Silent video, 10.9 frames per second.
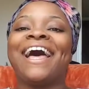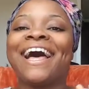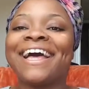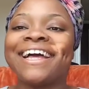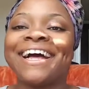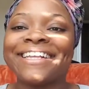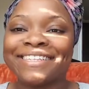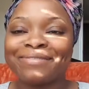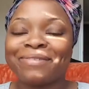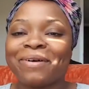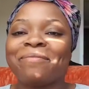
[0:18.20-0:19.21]
Hi guys,
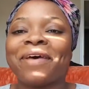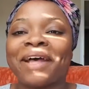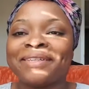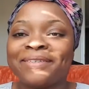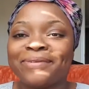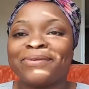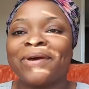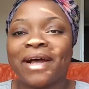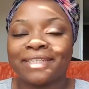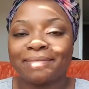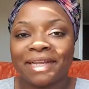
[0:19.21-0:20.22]
and welcome back to
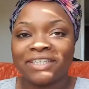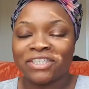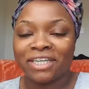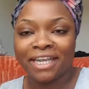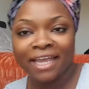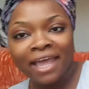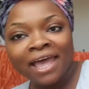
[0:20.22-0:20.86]
CosmeticGenie.